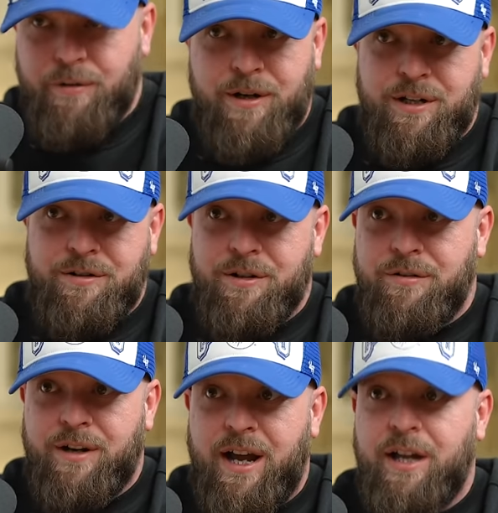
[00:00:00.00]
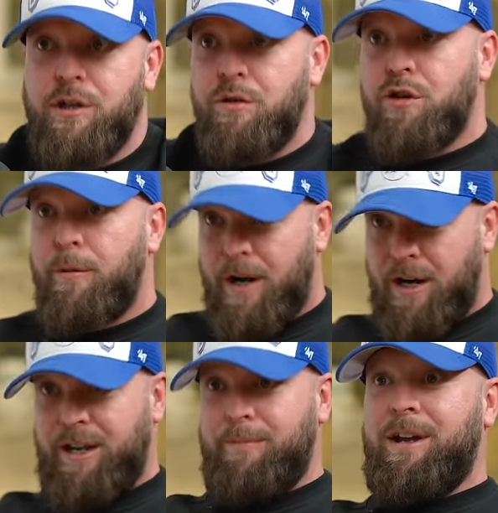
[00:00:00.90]
you when you do that, you stop
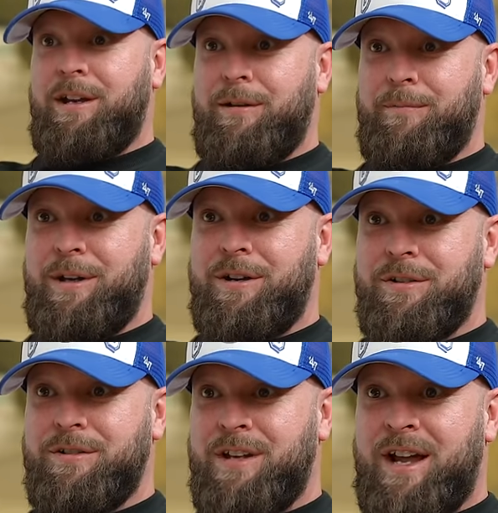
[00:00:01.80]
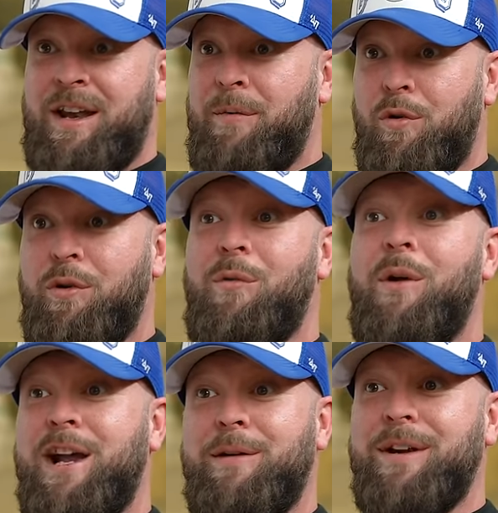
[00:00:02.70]
hugging me because then walk
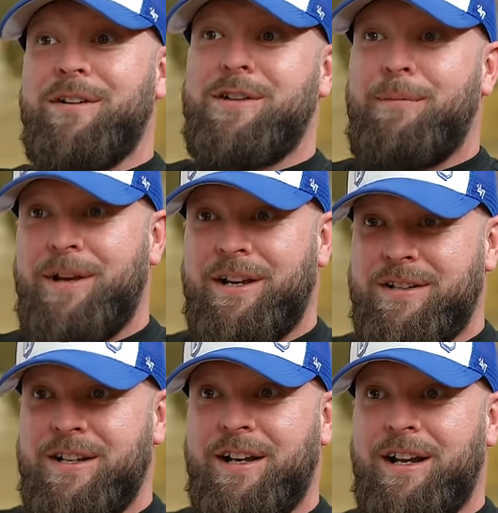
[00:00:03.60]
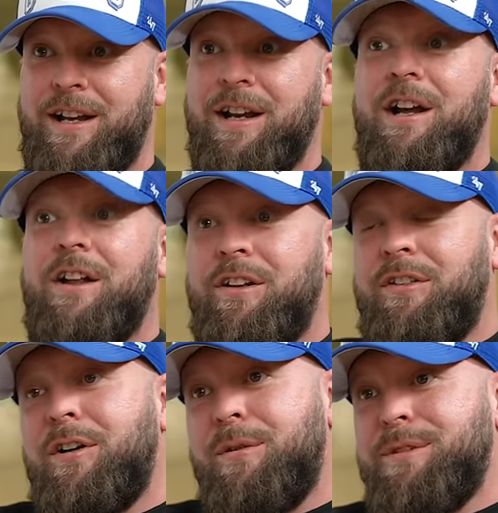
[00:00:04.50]
away because I'm being silly. The
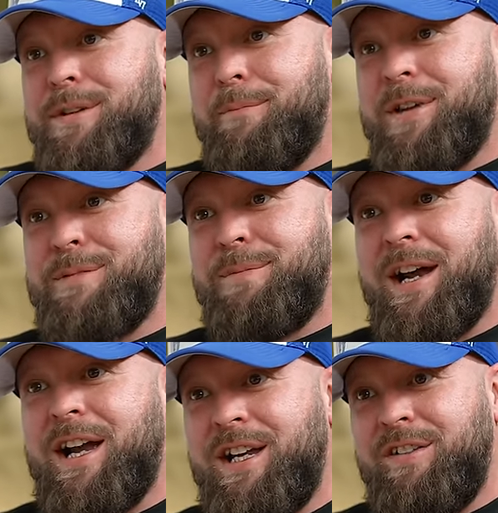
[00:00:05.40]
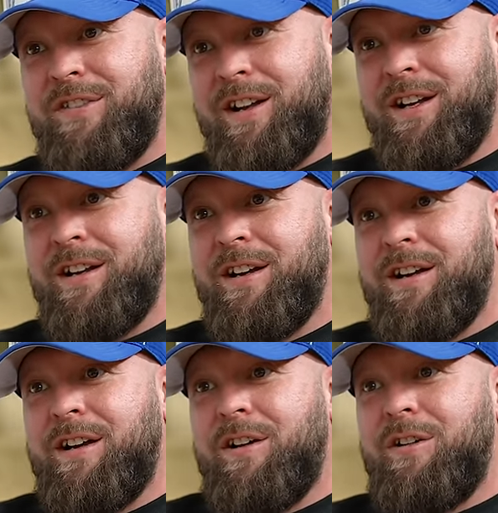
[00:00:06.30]
dog wasn't misbehaving
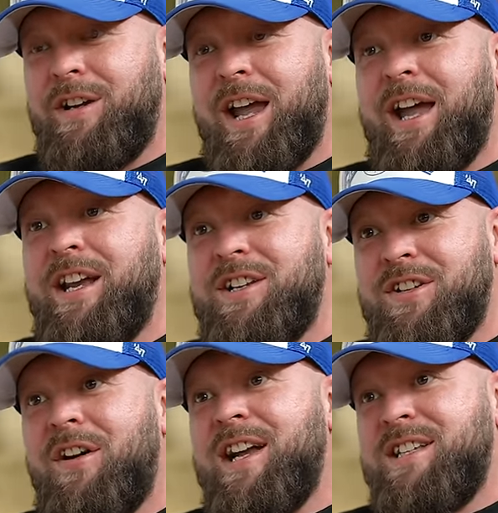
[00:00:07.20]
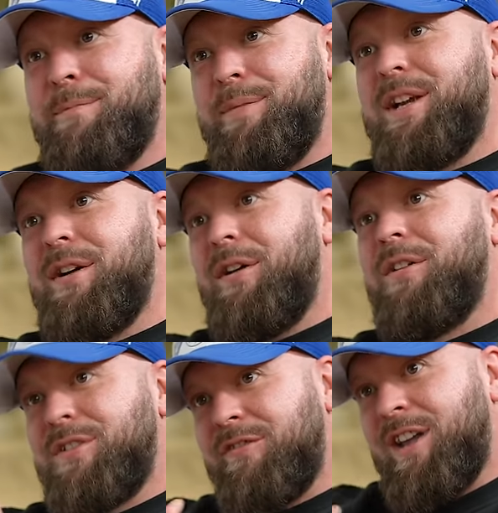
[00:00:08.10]
or getting excited
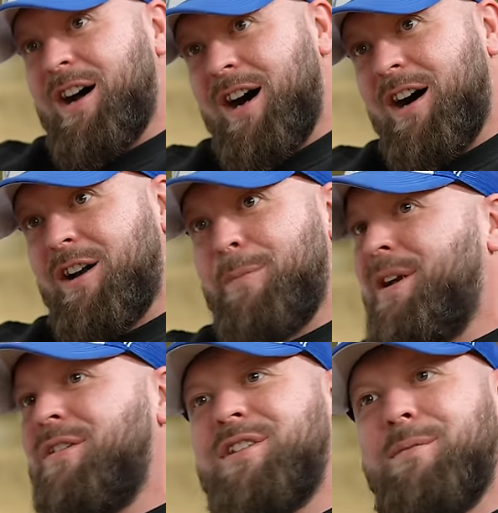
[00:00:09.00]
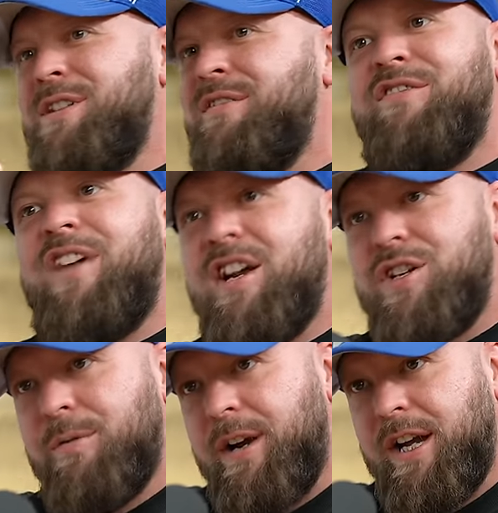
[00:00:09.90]
because of the hug, because it was
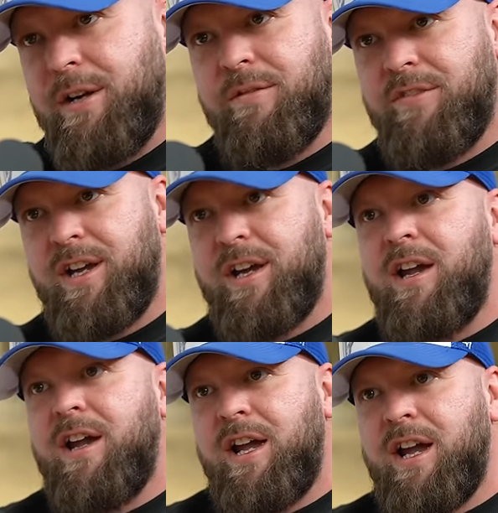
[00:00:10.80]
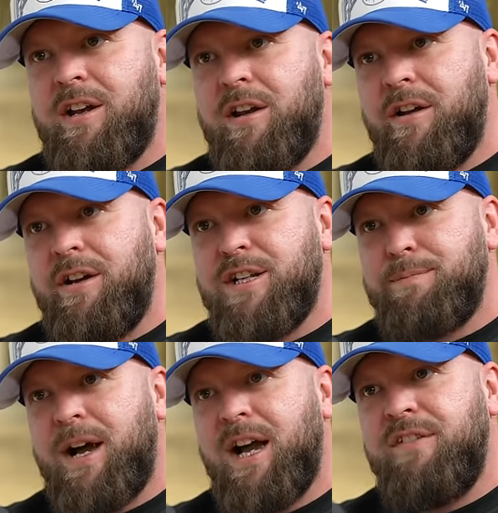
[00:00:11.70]
infatuated with it. It had learned this
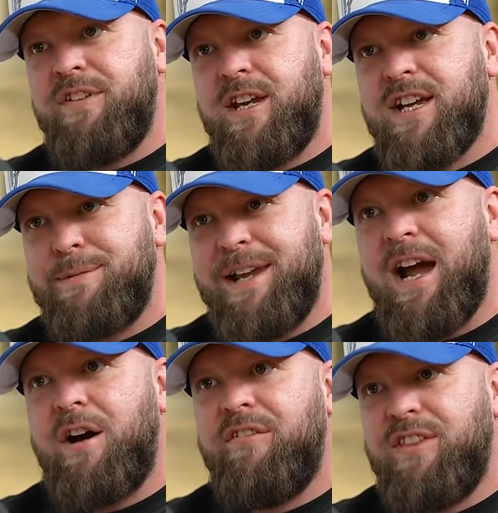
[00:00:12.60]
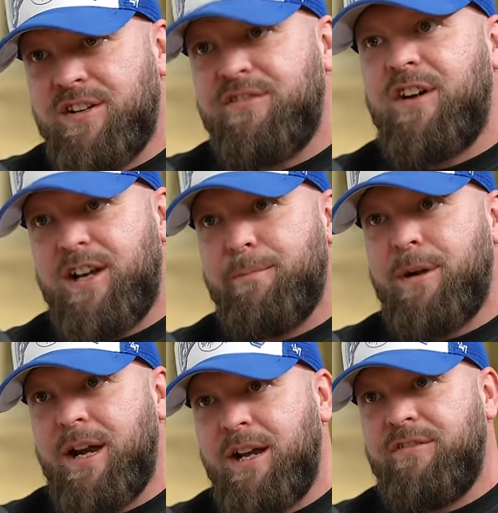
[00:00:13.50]
behavior gets me out of this fucking
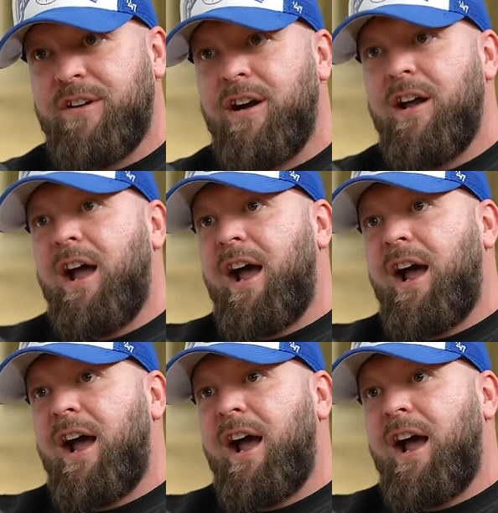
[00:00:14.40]
behavior.